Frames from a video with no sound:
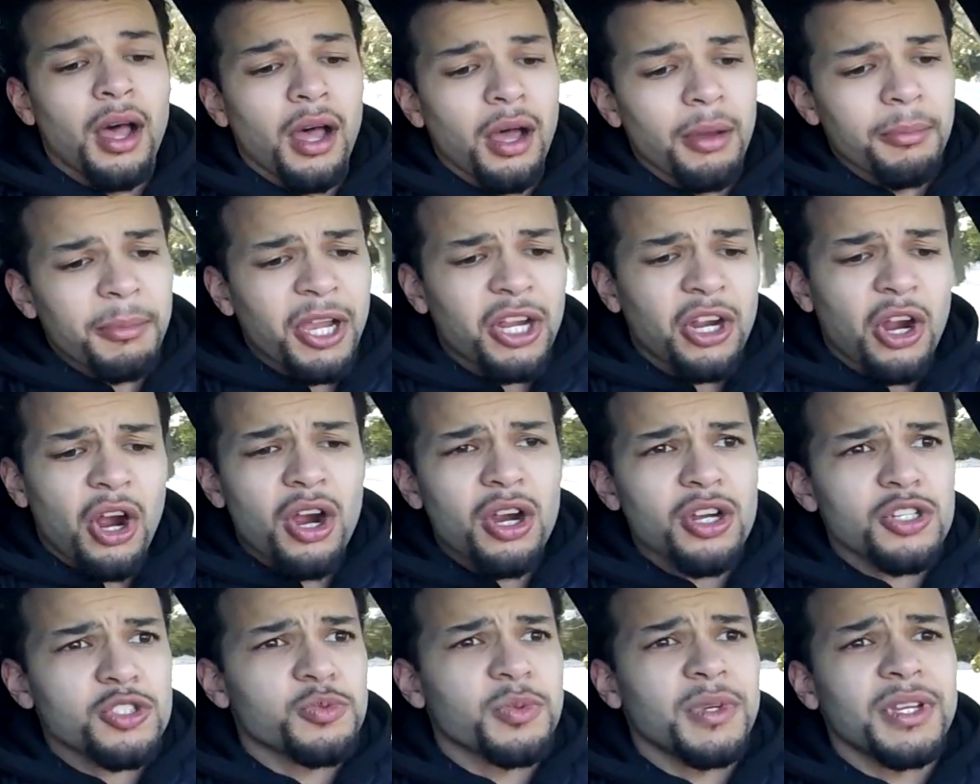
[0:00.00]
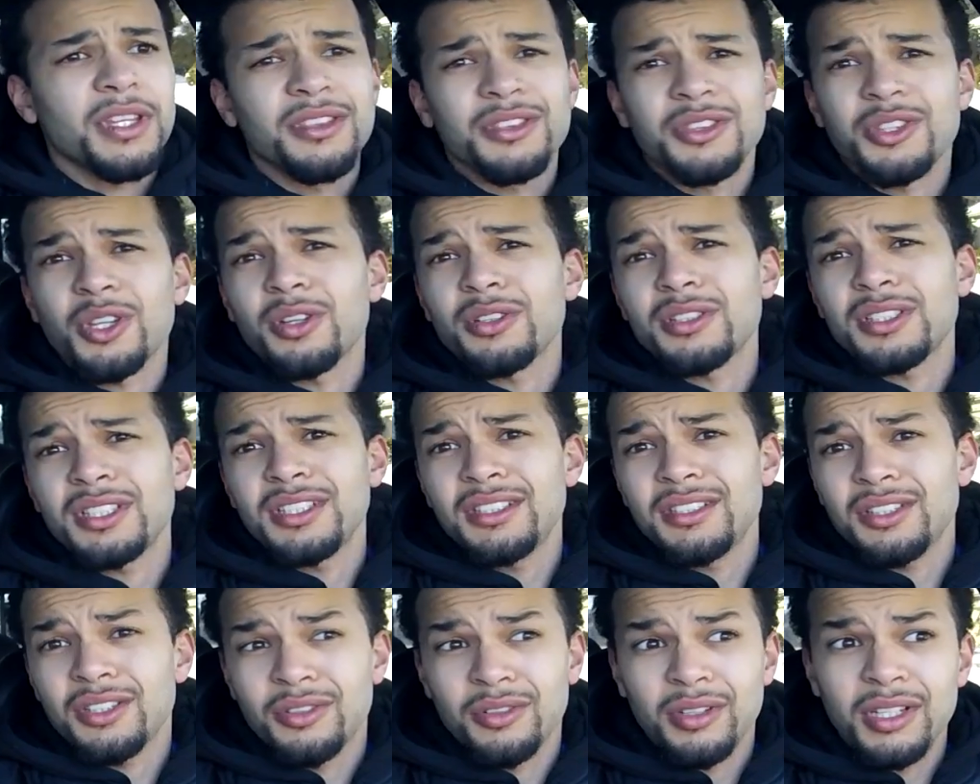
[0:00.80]
My car is reading
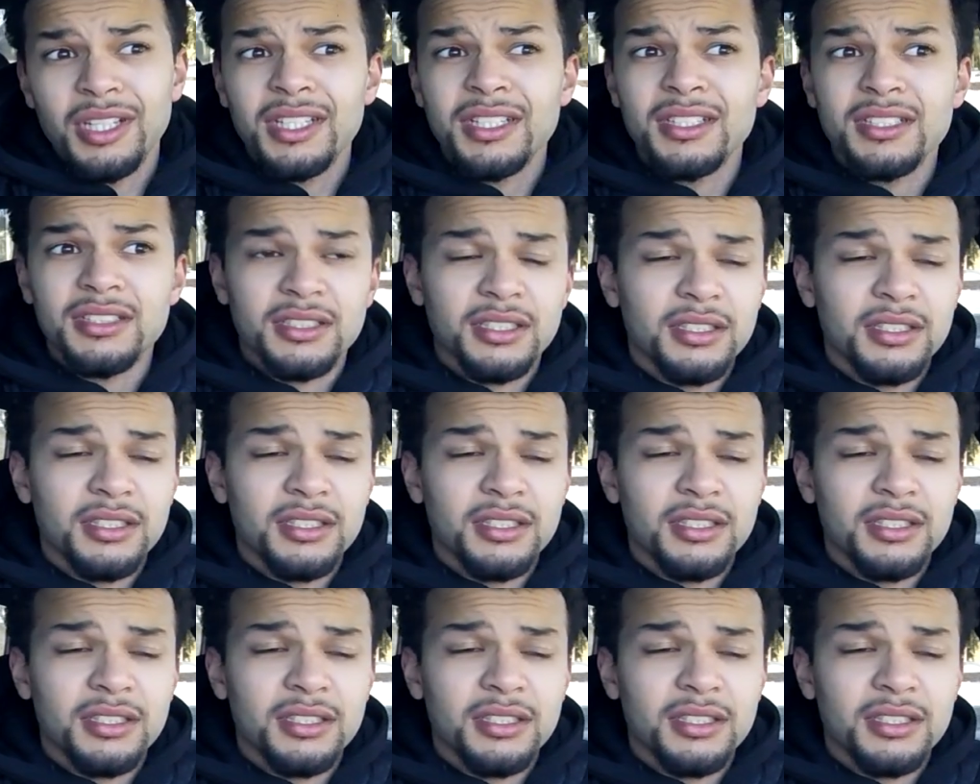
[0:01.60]
13 degrees,